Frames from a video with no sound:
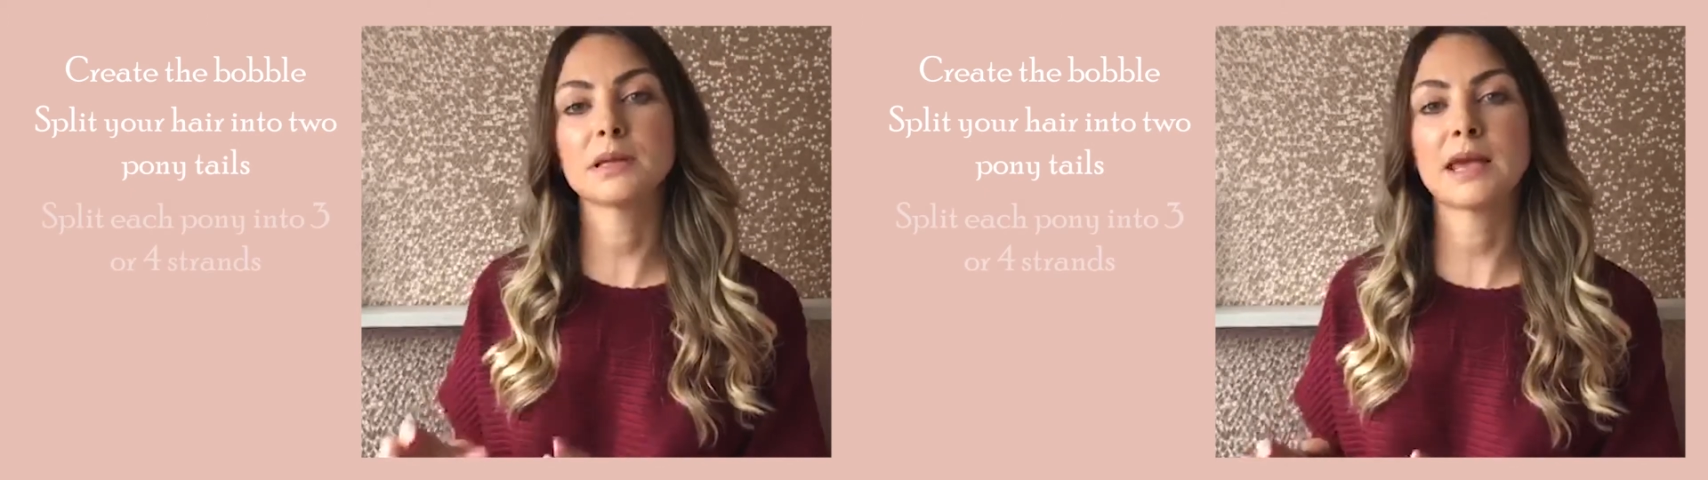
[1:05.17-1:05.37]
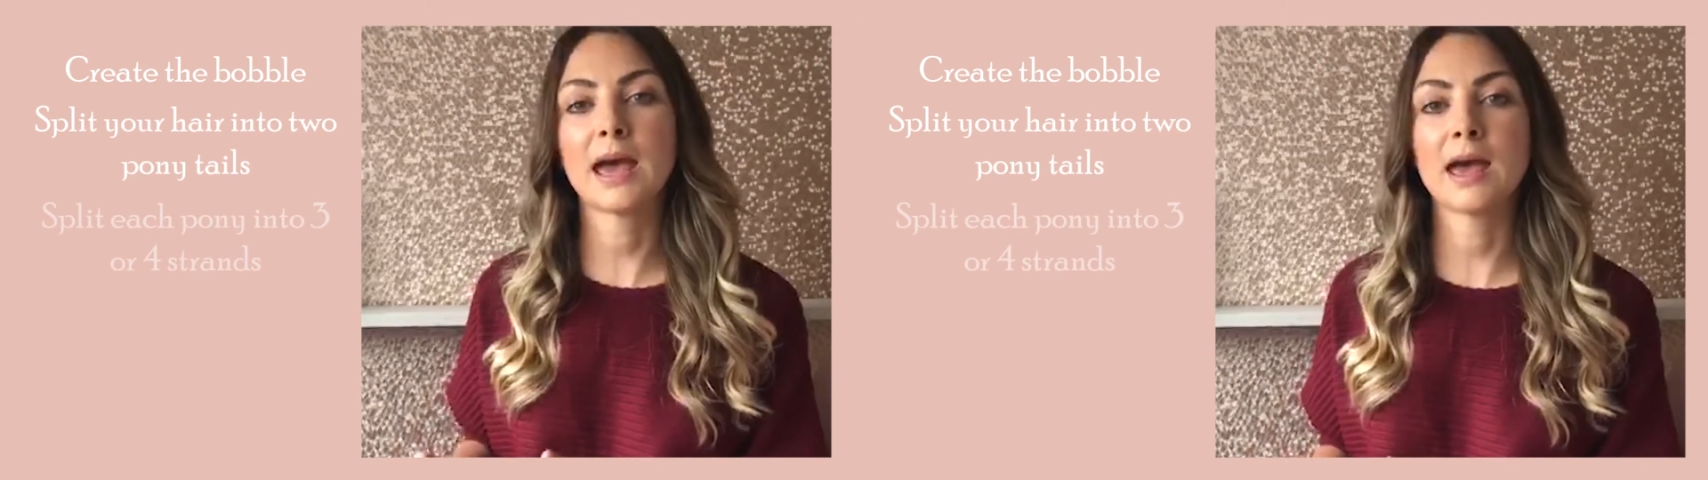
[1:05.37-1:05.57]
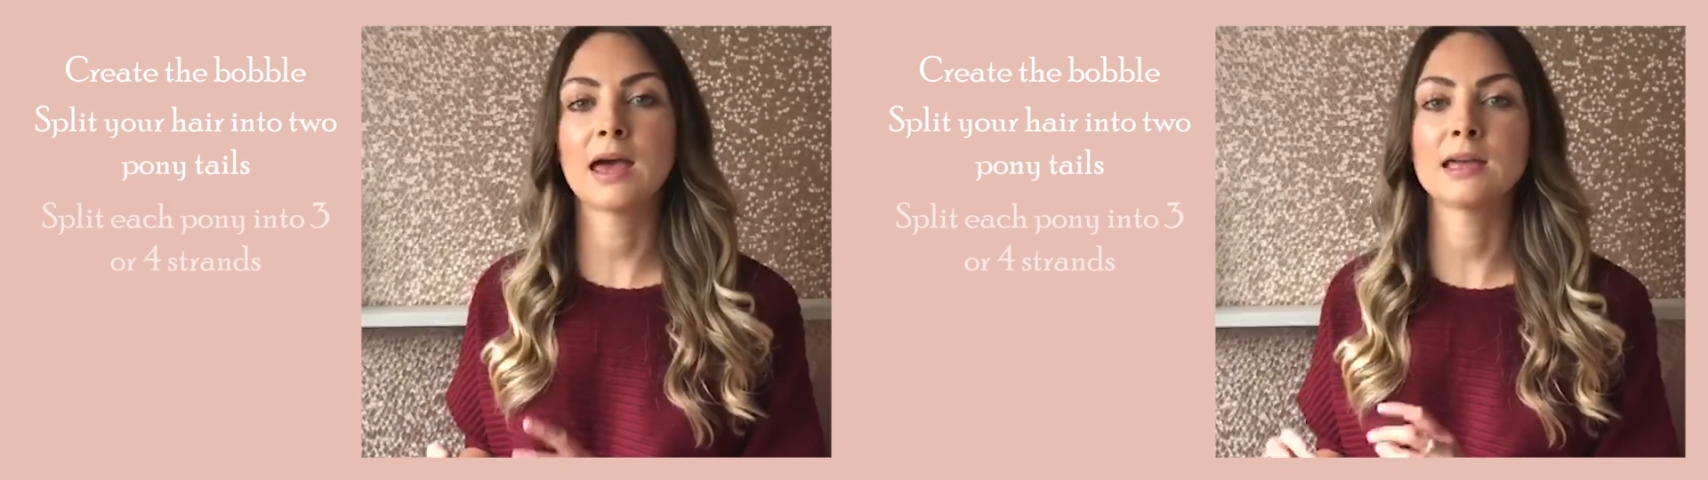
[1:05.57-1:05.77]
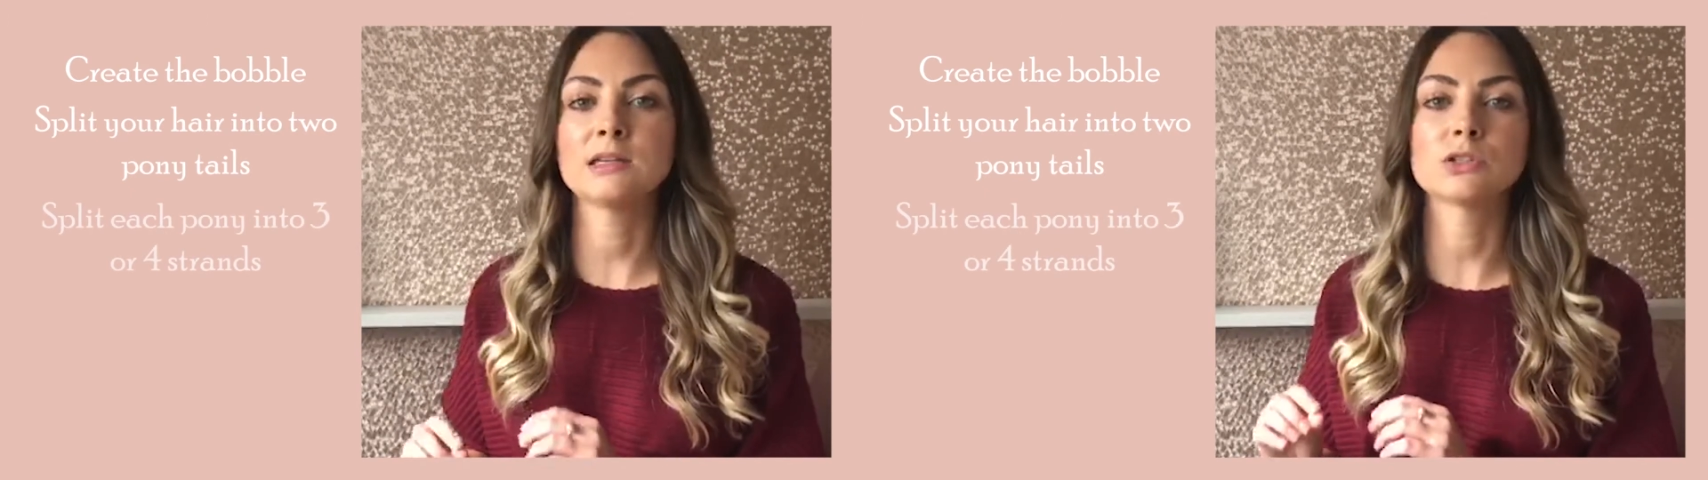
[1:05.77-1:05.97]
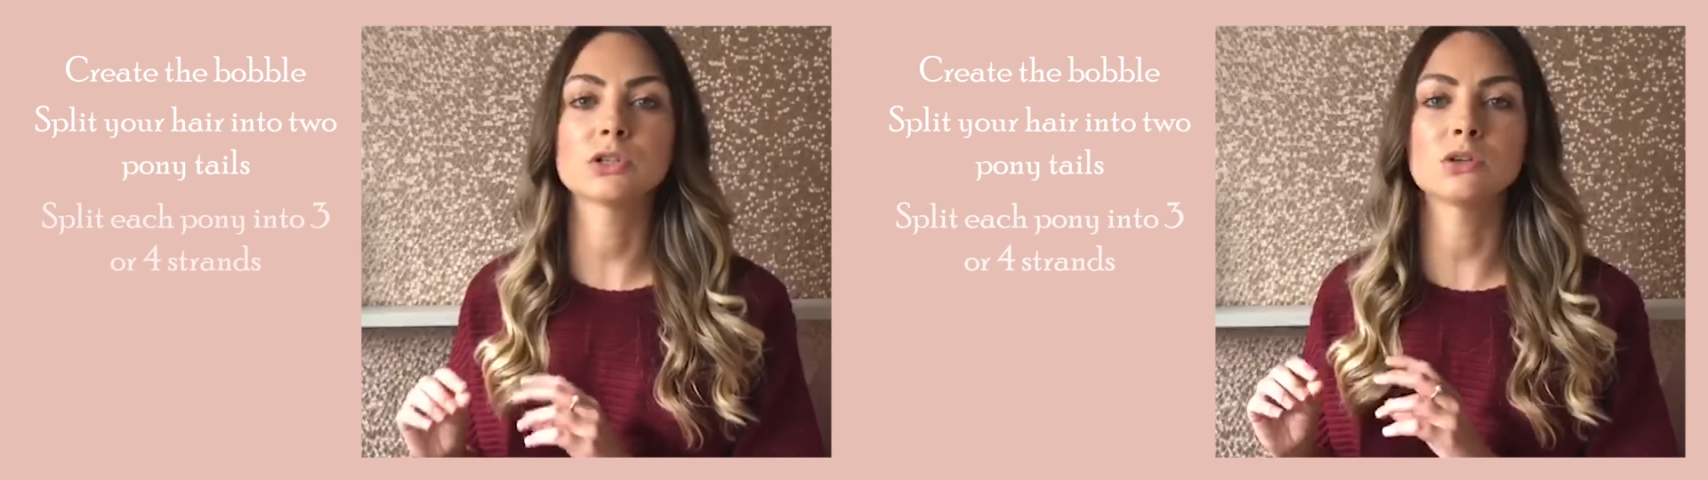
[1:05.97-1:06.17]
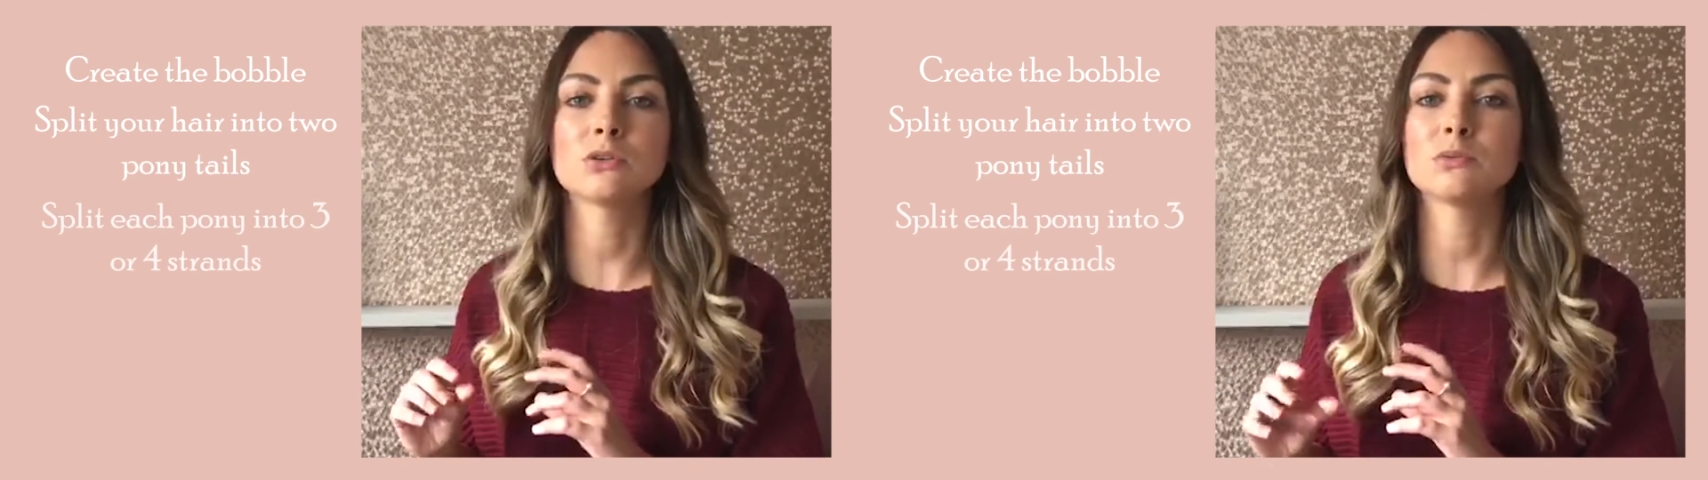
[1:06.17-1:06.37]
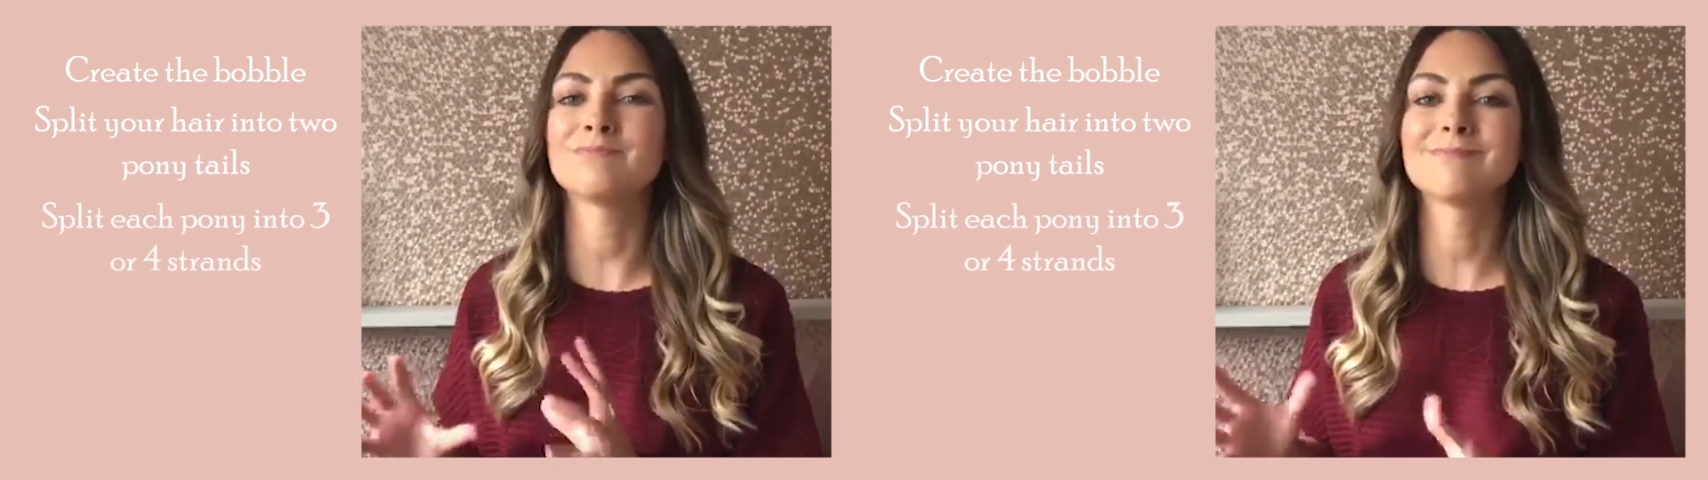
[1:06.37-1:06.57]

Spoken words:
your hair into